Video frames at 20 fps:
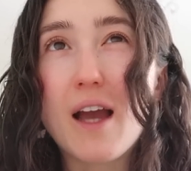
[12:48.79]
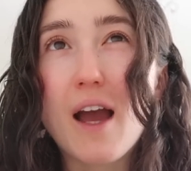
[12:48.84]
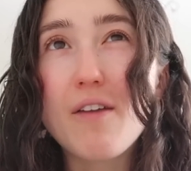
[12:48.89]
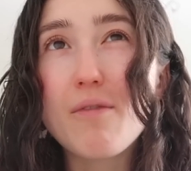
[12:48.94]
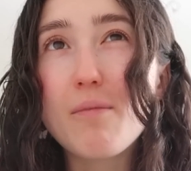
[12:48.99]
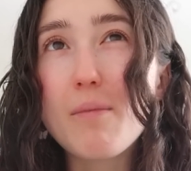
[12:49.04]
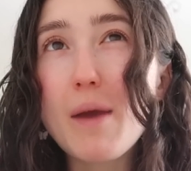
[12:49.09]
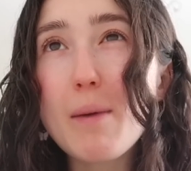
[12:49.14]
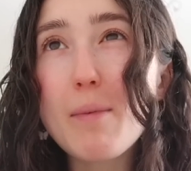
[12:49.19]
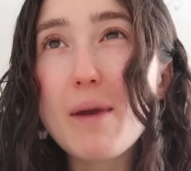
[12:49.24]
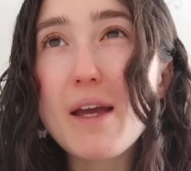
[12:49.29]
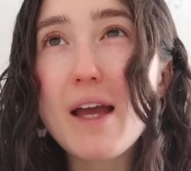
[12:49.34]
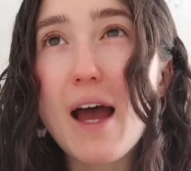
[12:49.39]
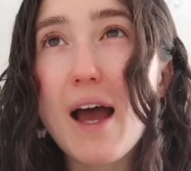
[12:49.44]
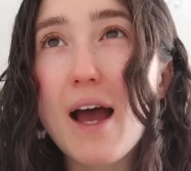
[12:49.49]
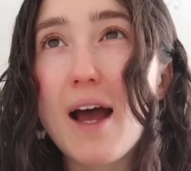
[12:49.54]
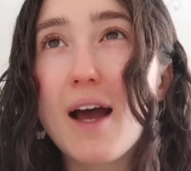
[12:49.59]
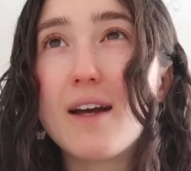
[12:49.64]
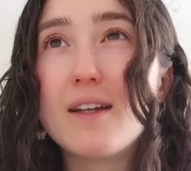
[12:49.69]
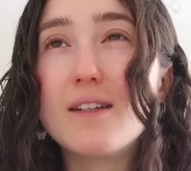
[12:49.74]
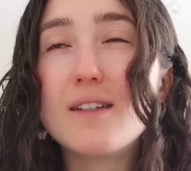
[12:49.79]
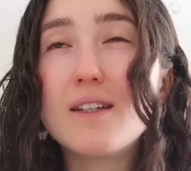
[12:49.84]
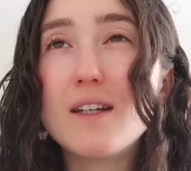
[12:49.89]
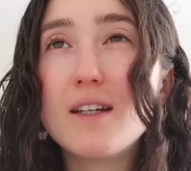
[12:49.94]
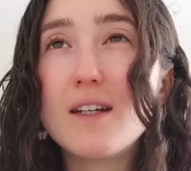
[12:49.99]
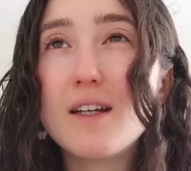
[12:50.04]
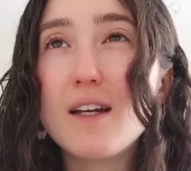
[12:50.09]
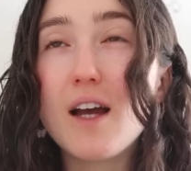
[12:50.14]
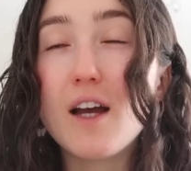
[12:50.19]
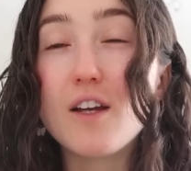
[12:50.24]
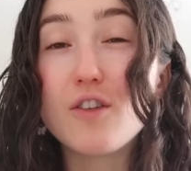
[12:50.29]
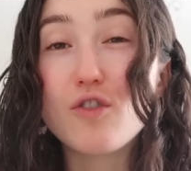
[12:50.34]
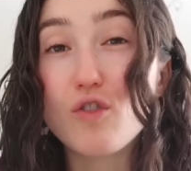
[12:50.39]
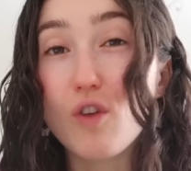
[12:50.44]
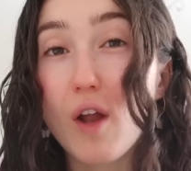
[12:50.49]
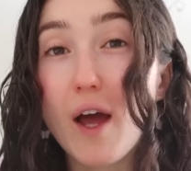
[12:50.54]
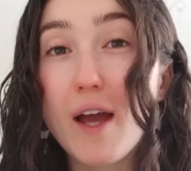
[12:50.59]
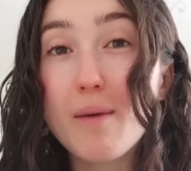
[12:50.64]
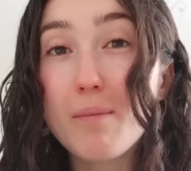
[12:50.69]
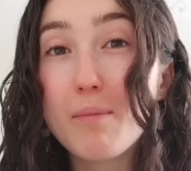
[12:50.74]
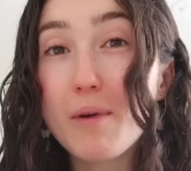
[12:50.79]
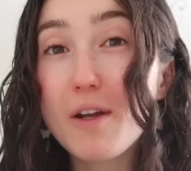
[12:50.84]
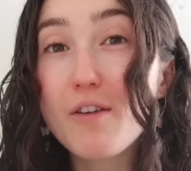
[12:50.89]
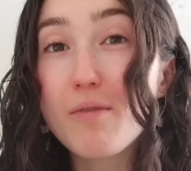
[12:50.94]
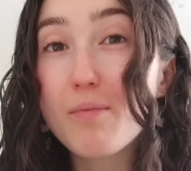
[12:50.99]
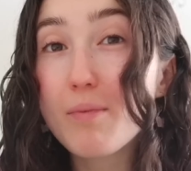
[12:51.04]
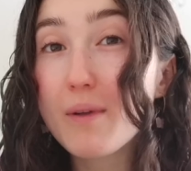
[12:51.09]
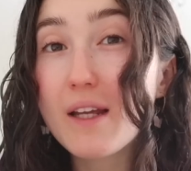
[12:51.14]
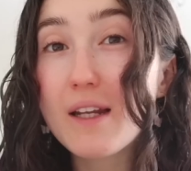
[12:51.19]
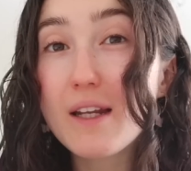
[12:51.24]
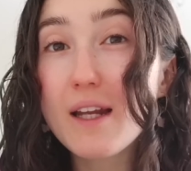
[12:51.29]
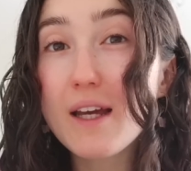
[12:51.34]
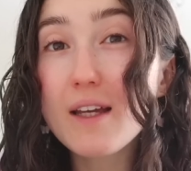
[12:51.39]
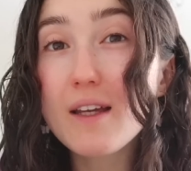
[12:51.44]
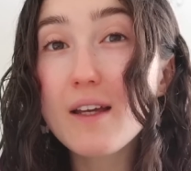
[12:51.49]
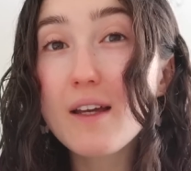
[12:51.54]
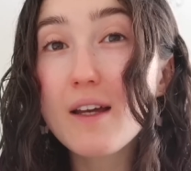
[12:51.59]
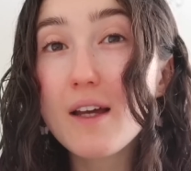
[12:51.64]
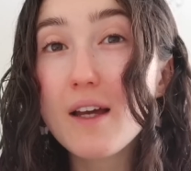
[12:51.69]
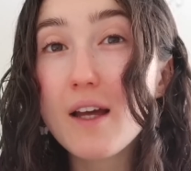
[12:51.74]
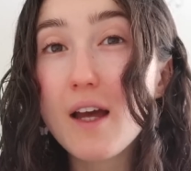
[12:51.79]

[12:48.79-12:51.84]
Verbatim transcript: I've maybe had a slight bit of bleeding,